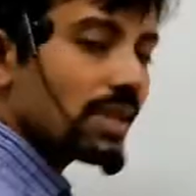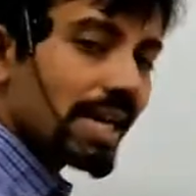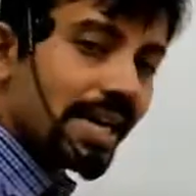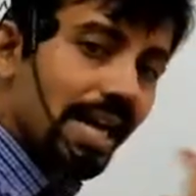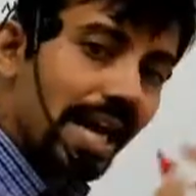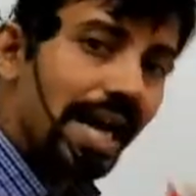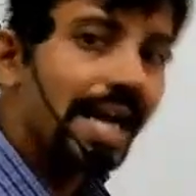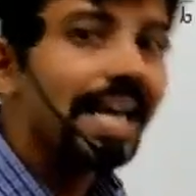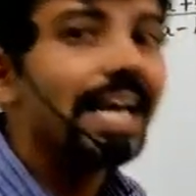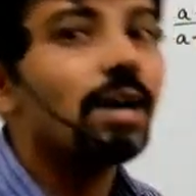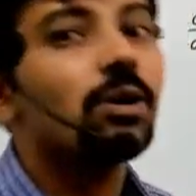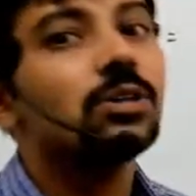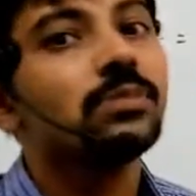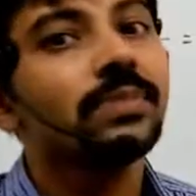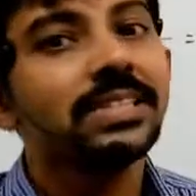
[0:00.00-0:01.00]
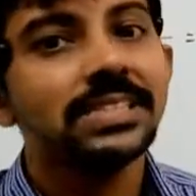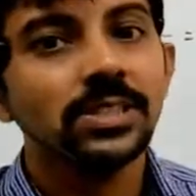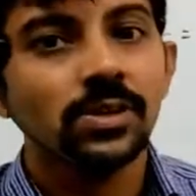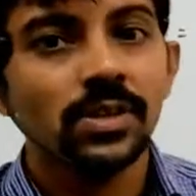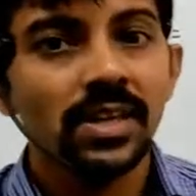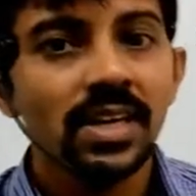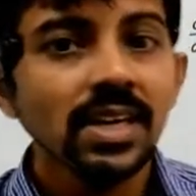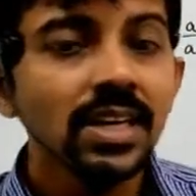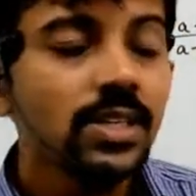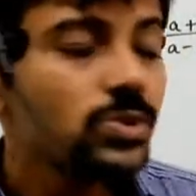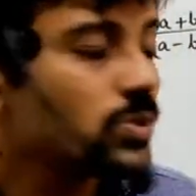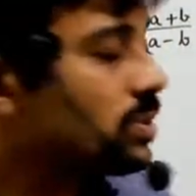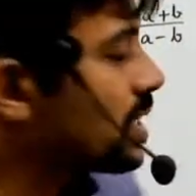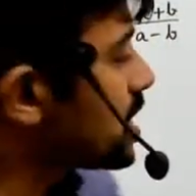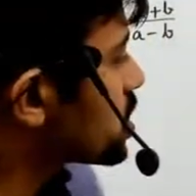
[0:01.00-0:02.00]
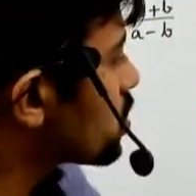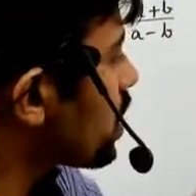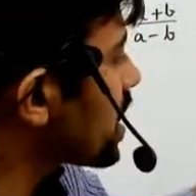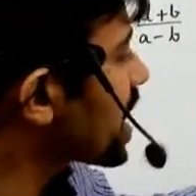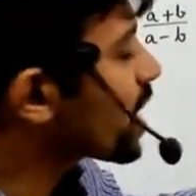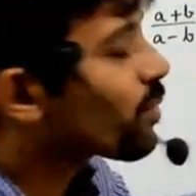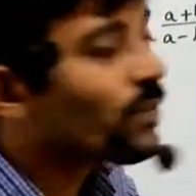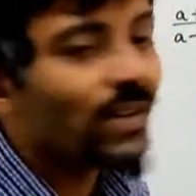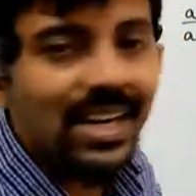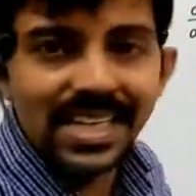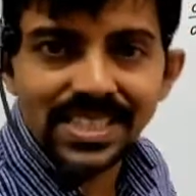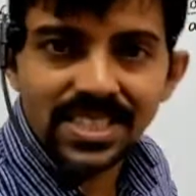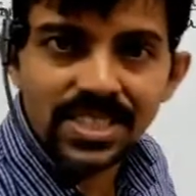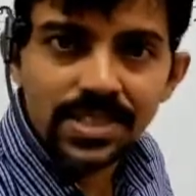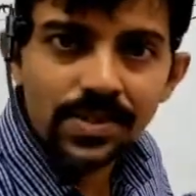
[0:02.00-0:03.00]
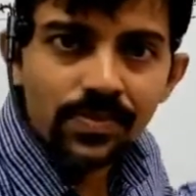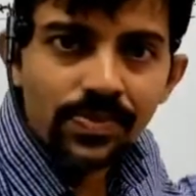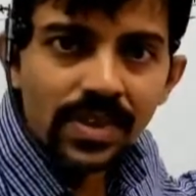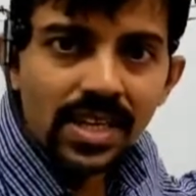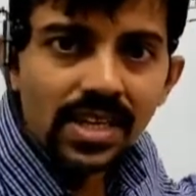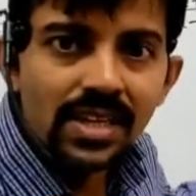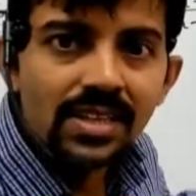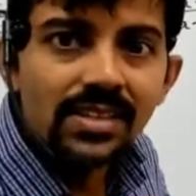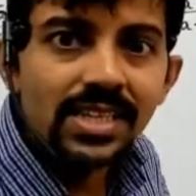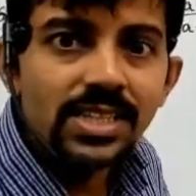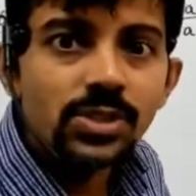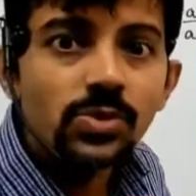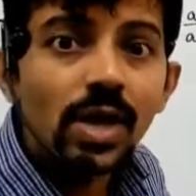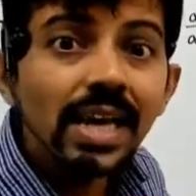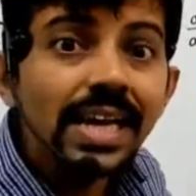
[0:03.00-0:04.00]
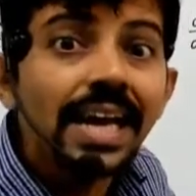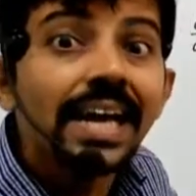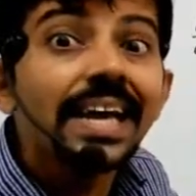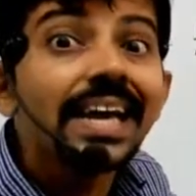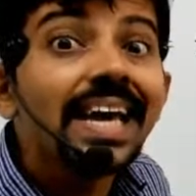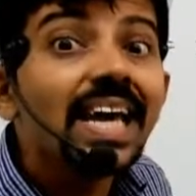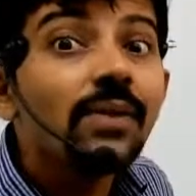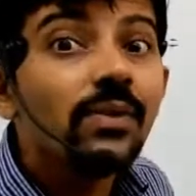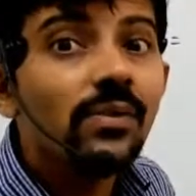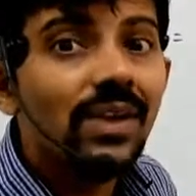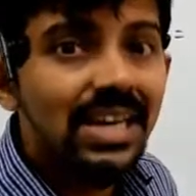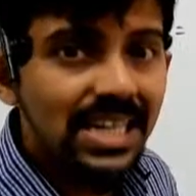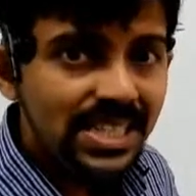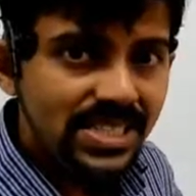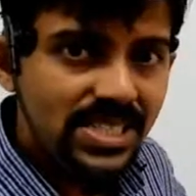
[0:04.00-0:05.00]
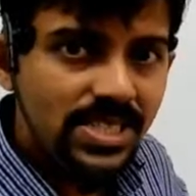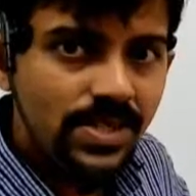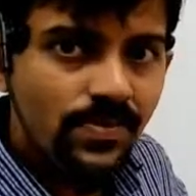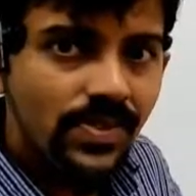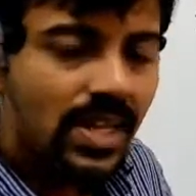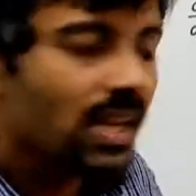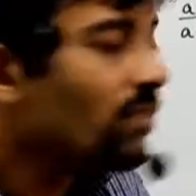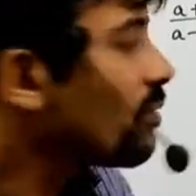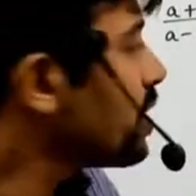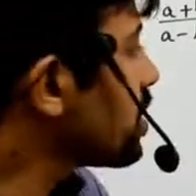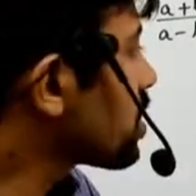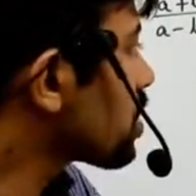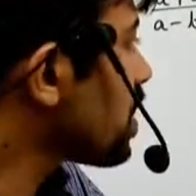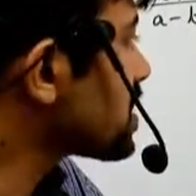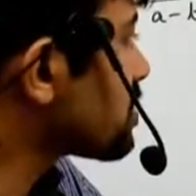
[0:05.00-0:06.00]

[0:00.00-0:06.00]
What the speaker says: get AD equal to BC only. So these two are equivalent. These two are equivalent. When you cross